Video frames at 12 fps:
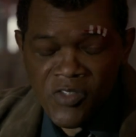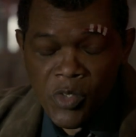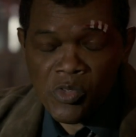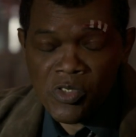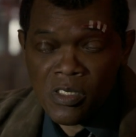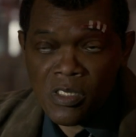
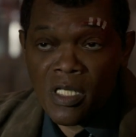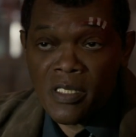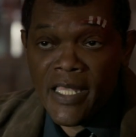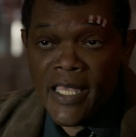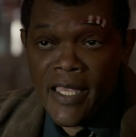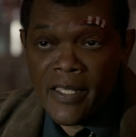toast is
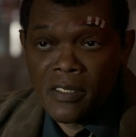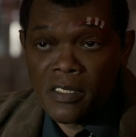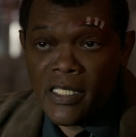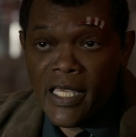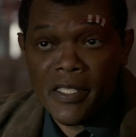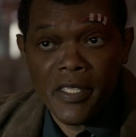cut
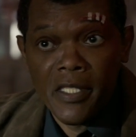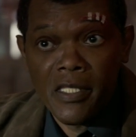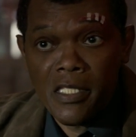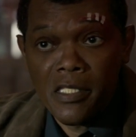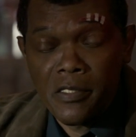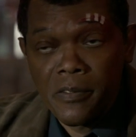diagonally, I
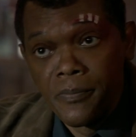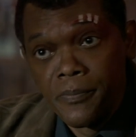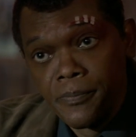can't eat it.